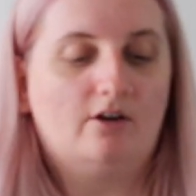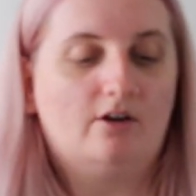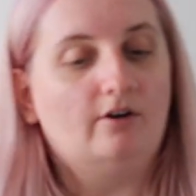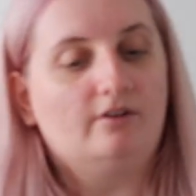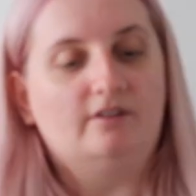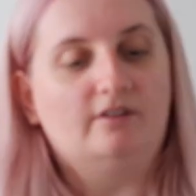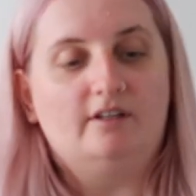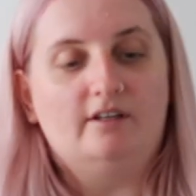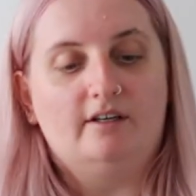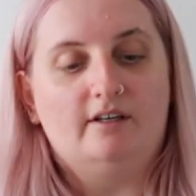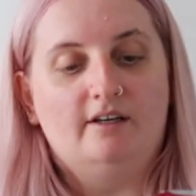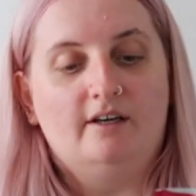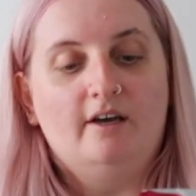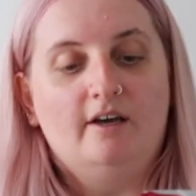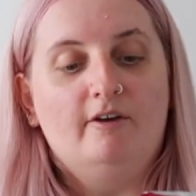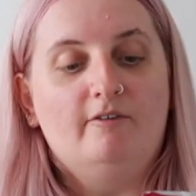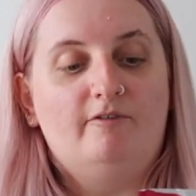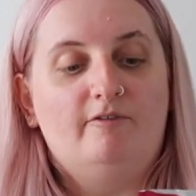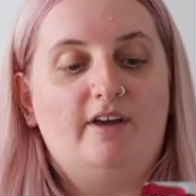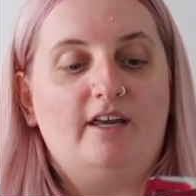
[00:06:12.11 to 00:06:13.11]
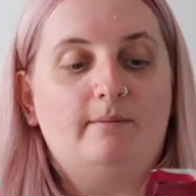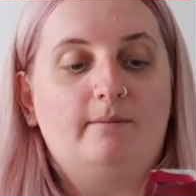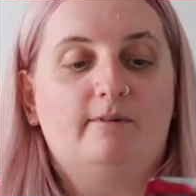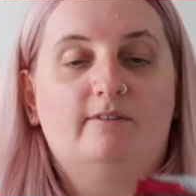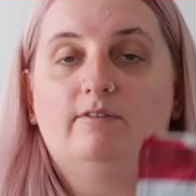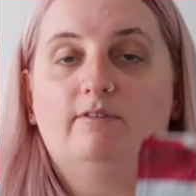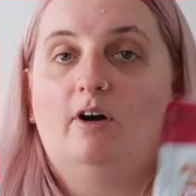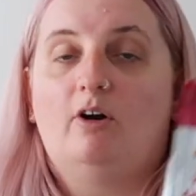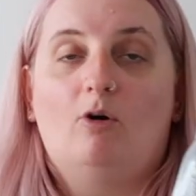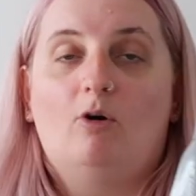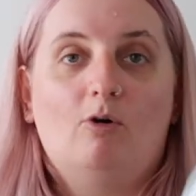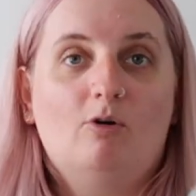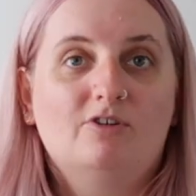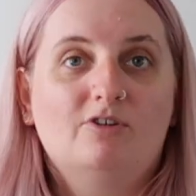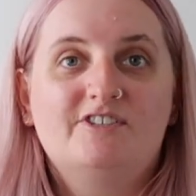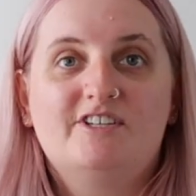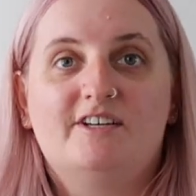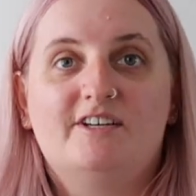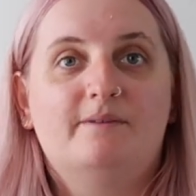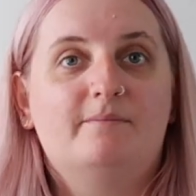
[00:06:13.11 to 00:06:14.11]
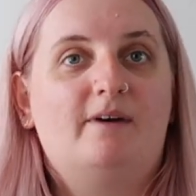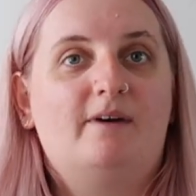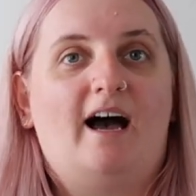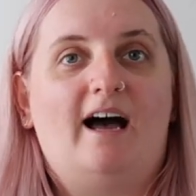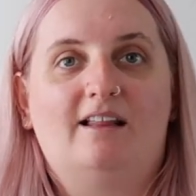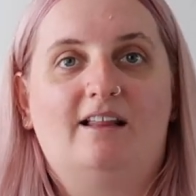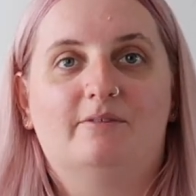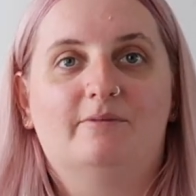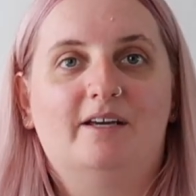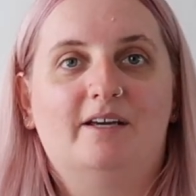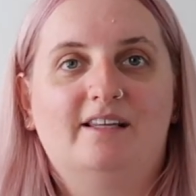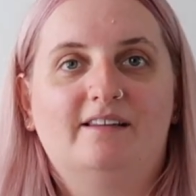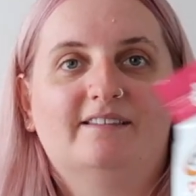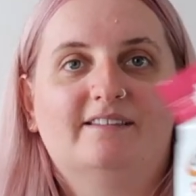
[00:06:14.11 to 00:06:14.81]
on the theme of like autumn Halloween